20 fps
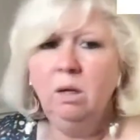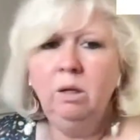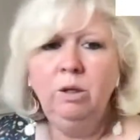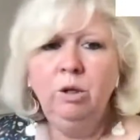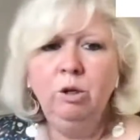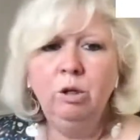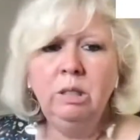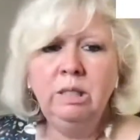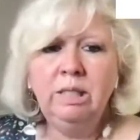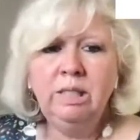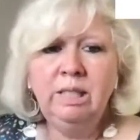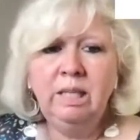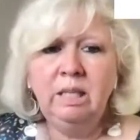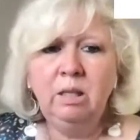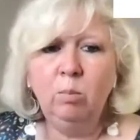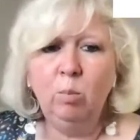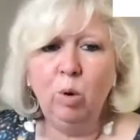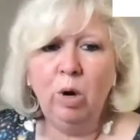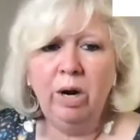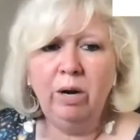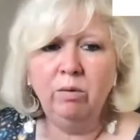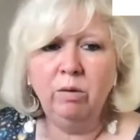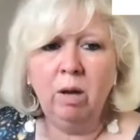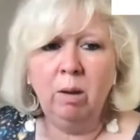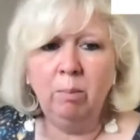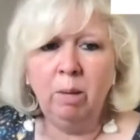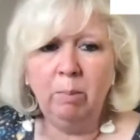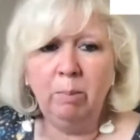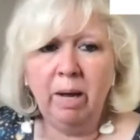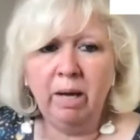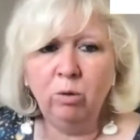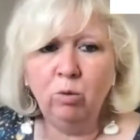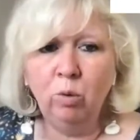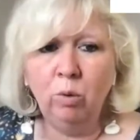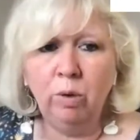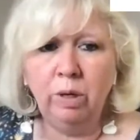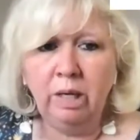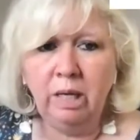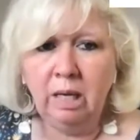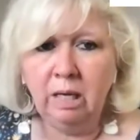you can see the brown coming back
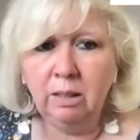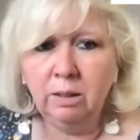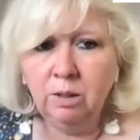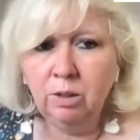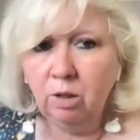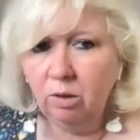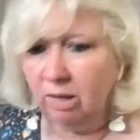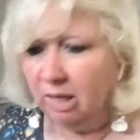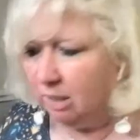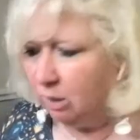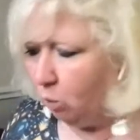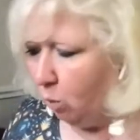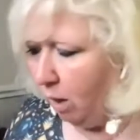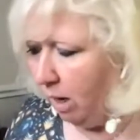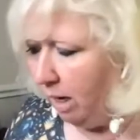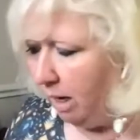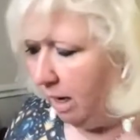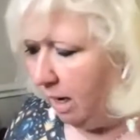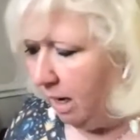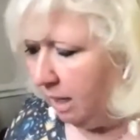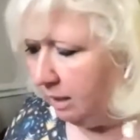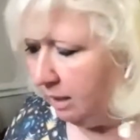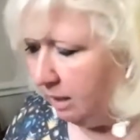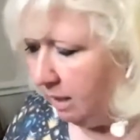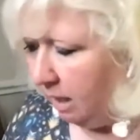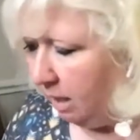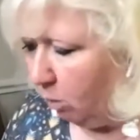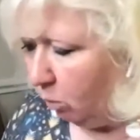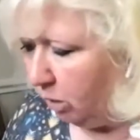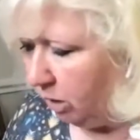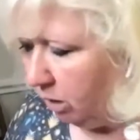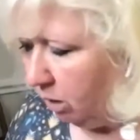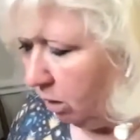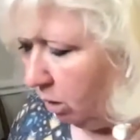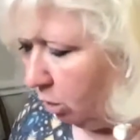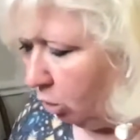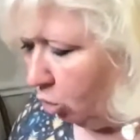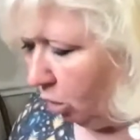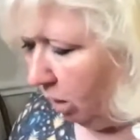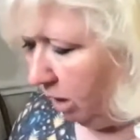through it again. So that's why I said I wasn't
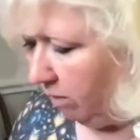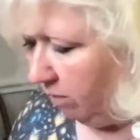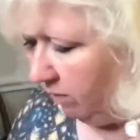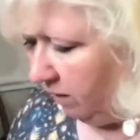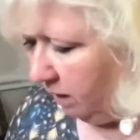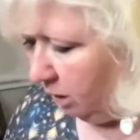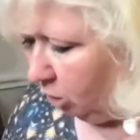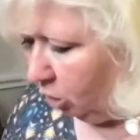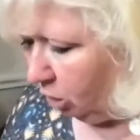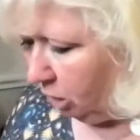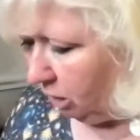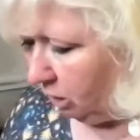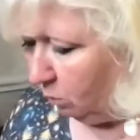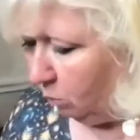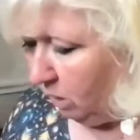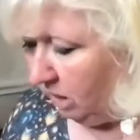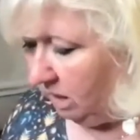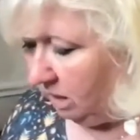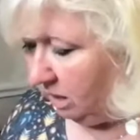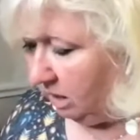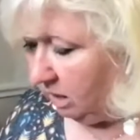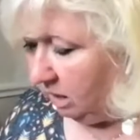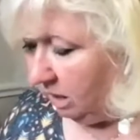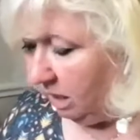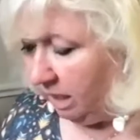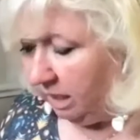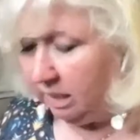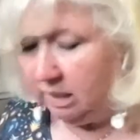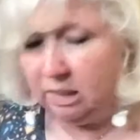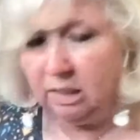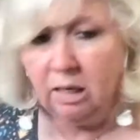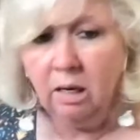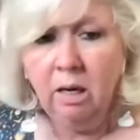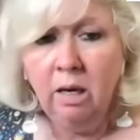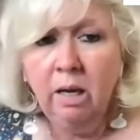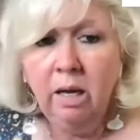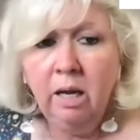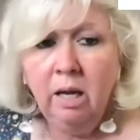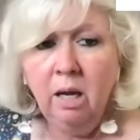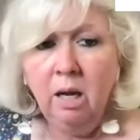going to try to finish this piece tonight
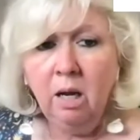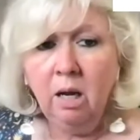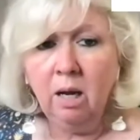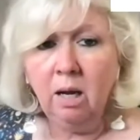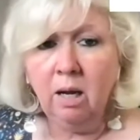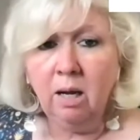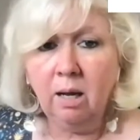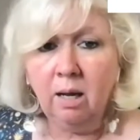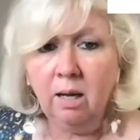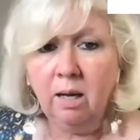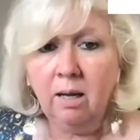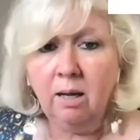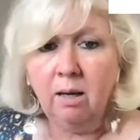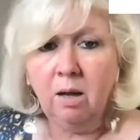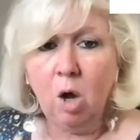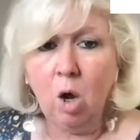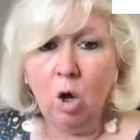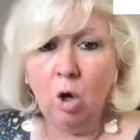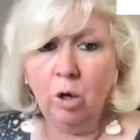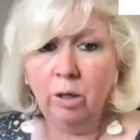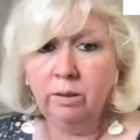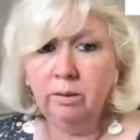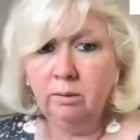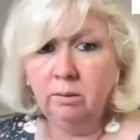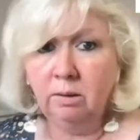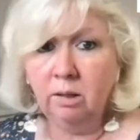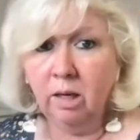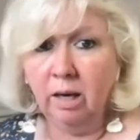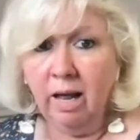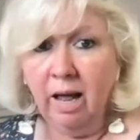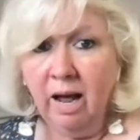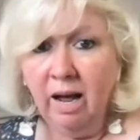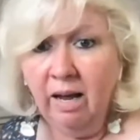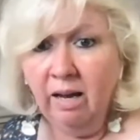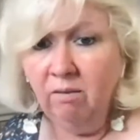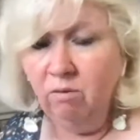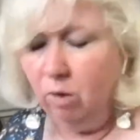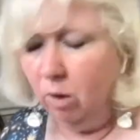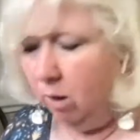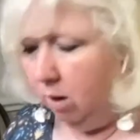on the
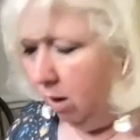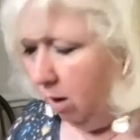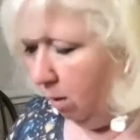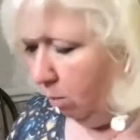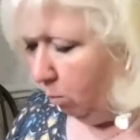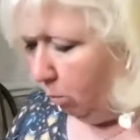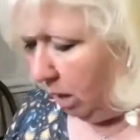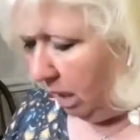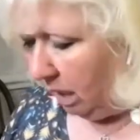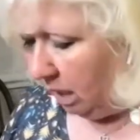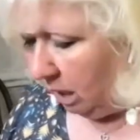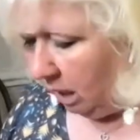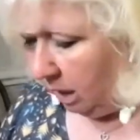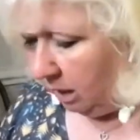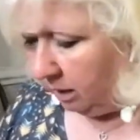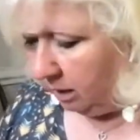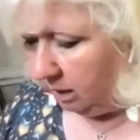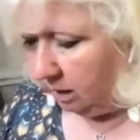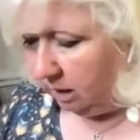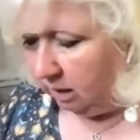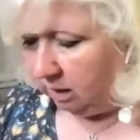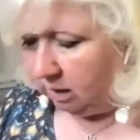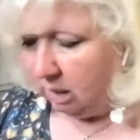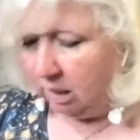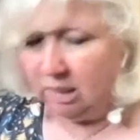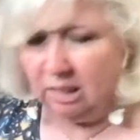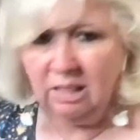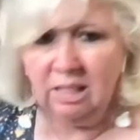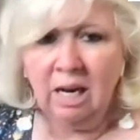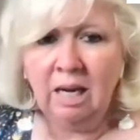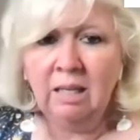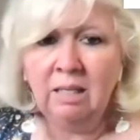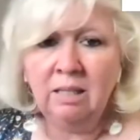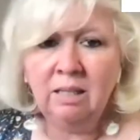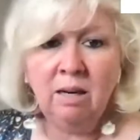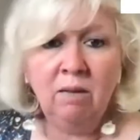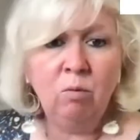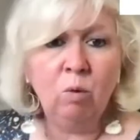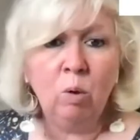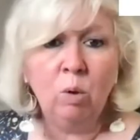live because it's going to take
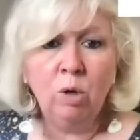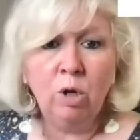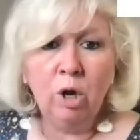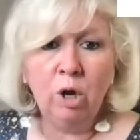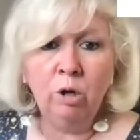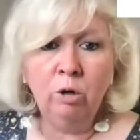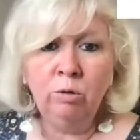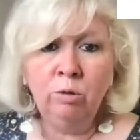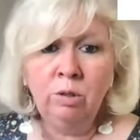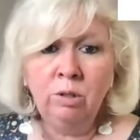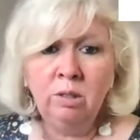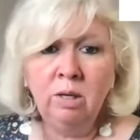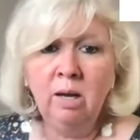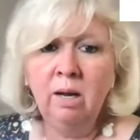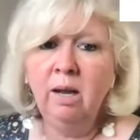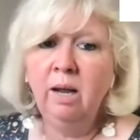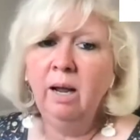several coats,